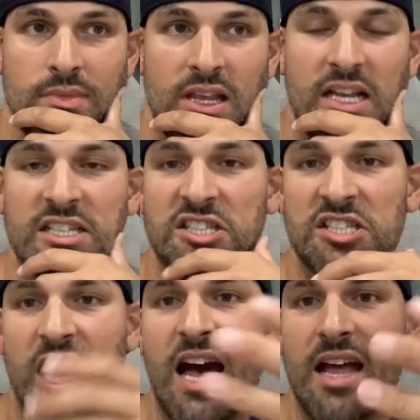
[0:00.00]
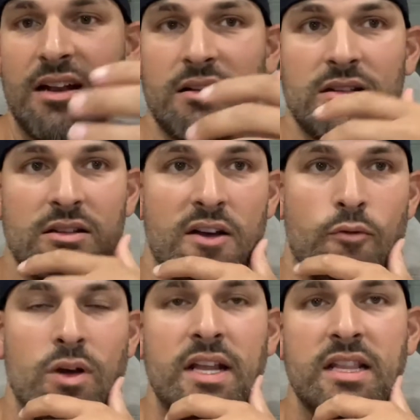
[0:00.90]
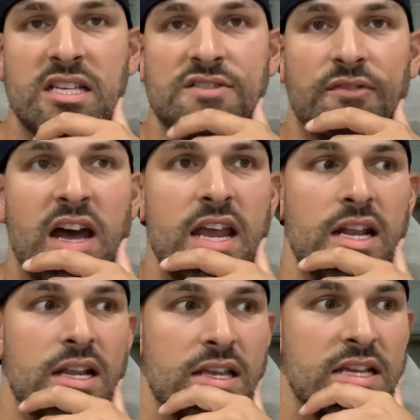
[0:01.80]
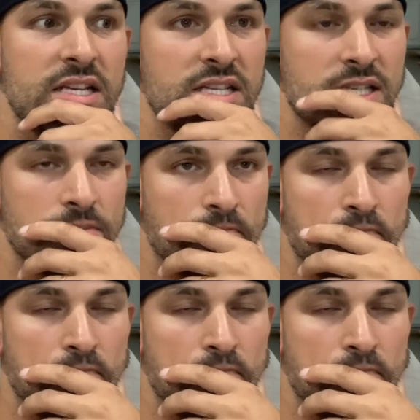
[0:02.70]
His shot of winning this fight is